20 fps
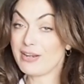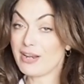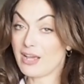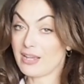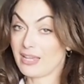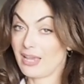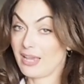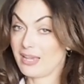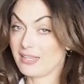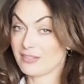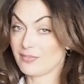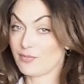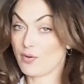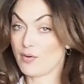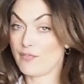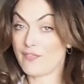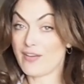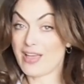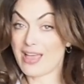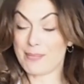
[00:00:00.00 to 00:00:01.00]
lucky because I've got a
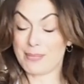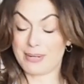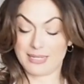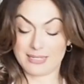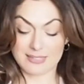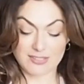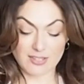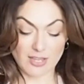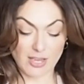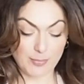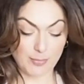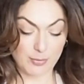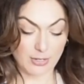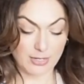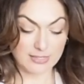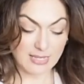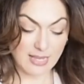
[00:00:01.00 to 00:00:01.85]
family in Cyprus,